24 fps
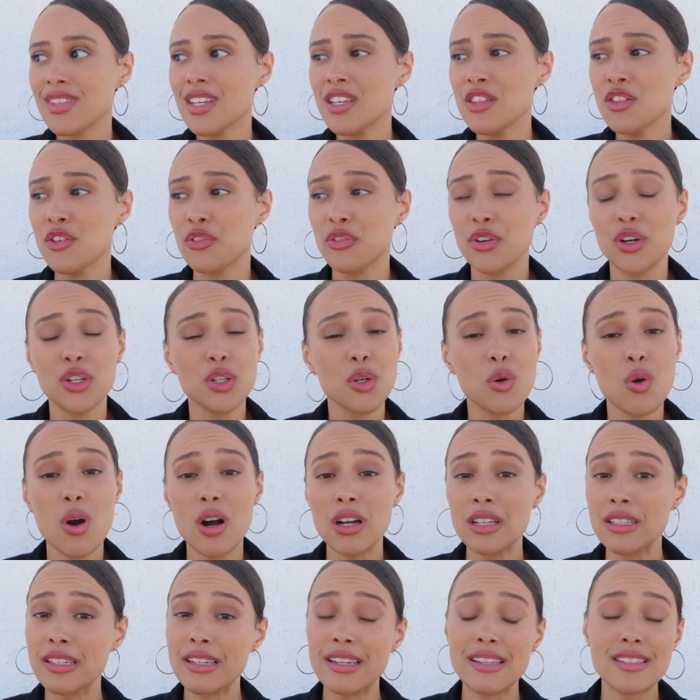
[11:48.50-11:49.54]
the photo
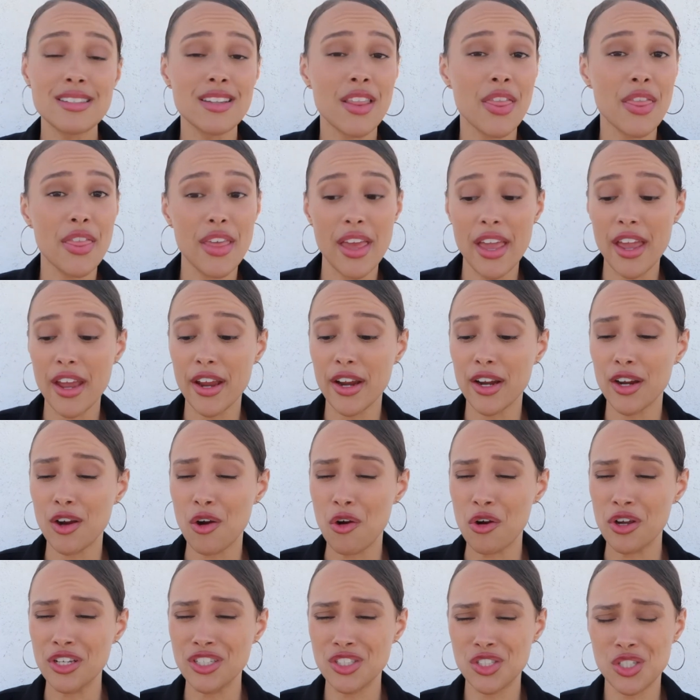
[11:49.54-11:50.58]
quality isn't there,
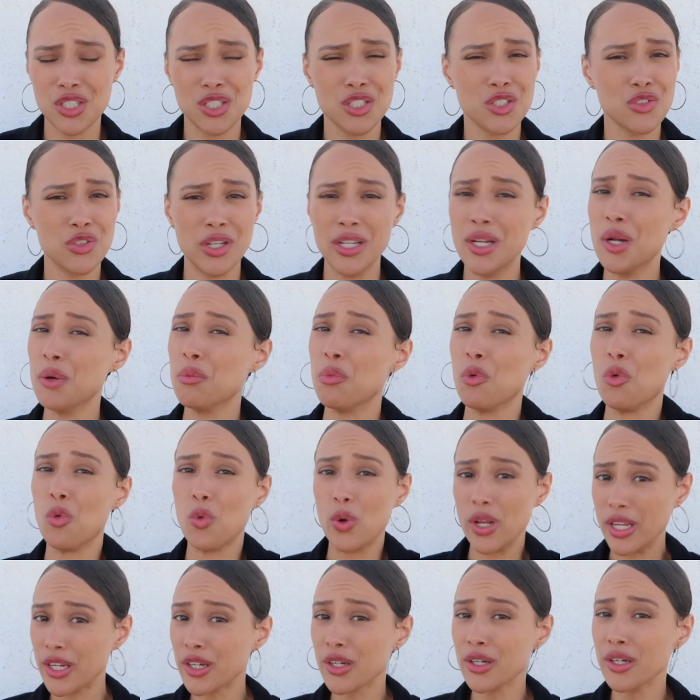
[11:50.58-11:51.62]
or it's just straight up
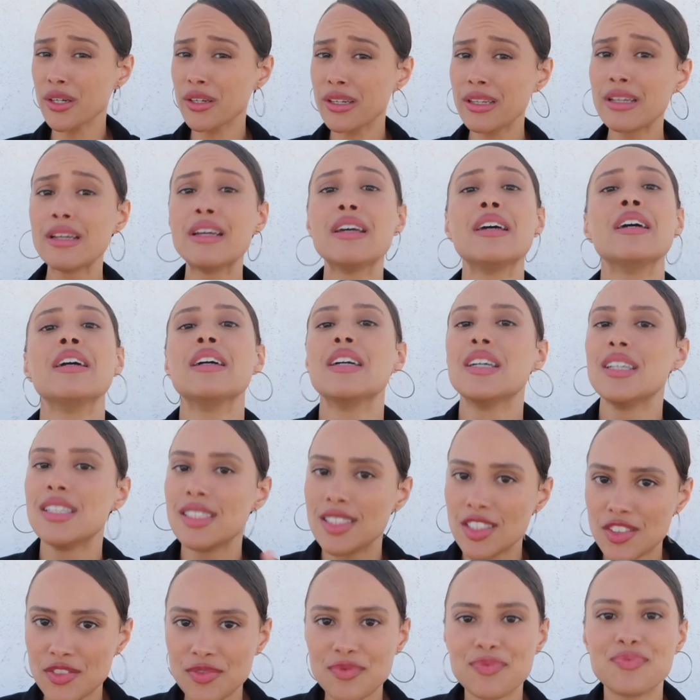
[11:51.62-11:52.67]
weird,
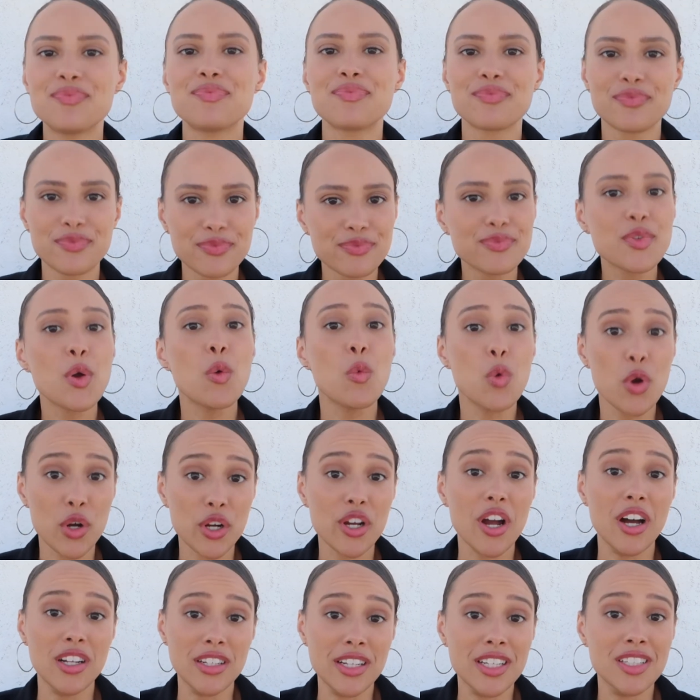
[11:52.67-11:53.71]
work
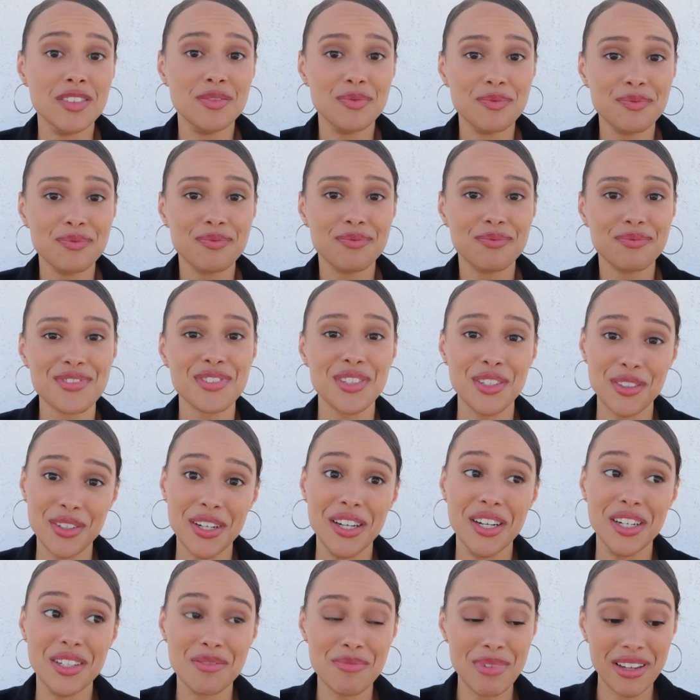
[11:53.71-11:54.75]
on it. For
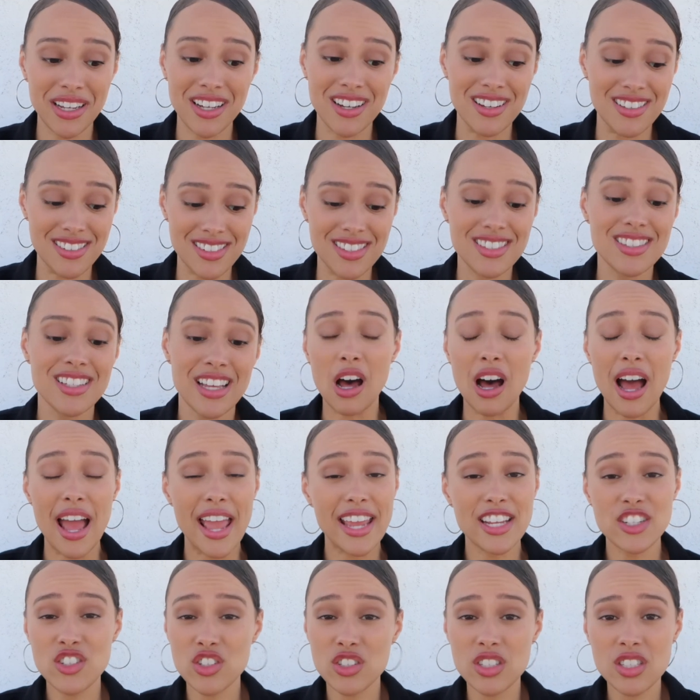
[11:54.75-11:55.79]
real, because
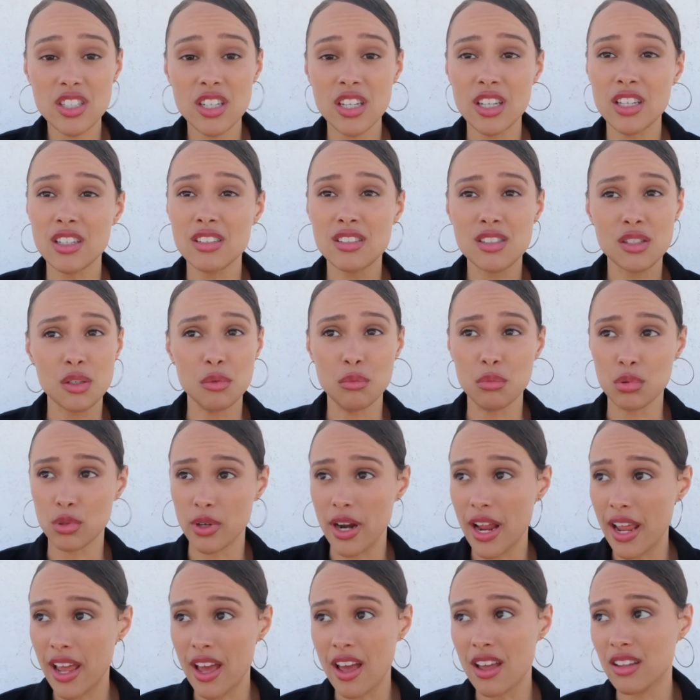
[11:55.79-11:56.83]
agencies,
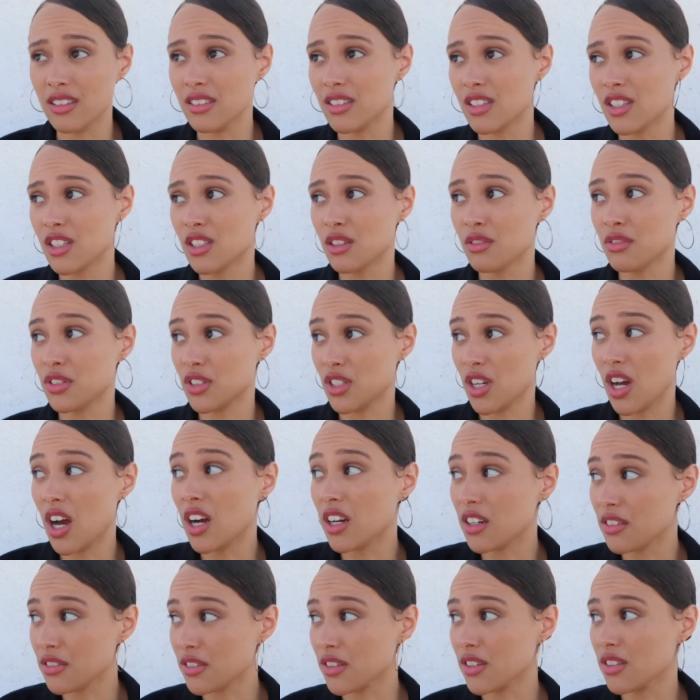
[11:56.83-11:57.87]
brands,
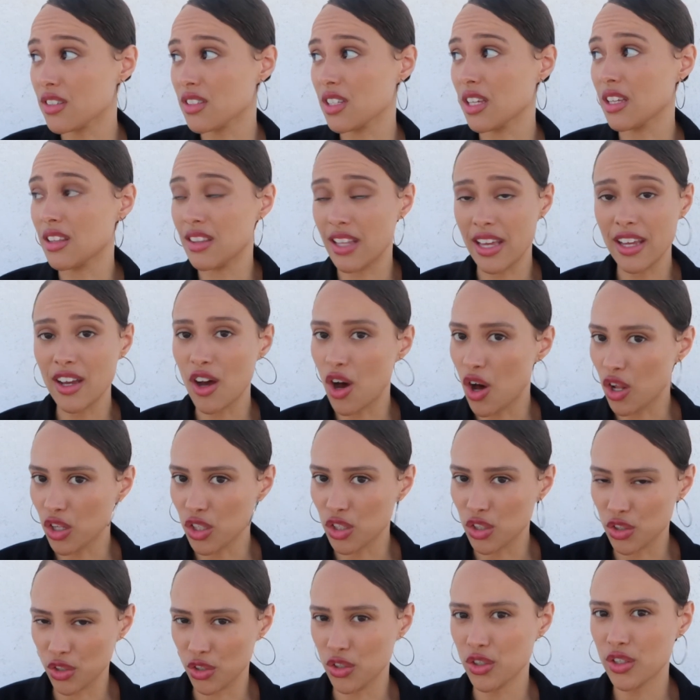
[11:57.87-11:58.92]
photographers, like, they all
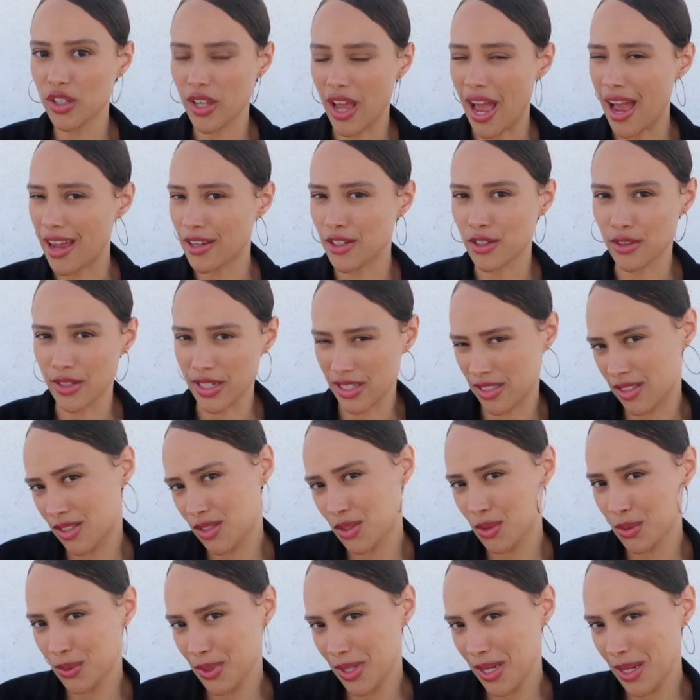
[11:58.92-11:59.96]
look at your
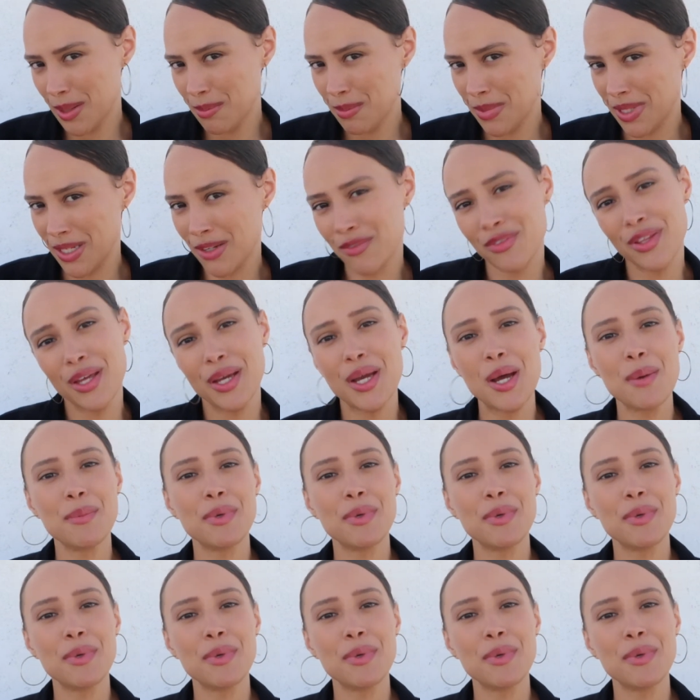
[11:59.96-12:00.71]
Instagram, and if they come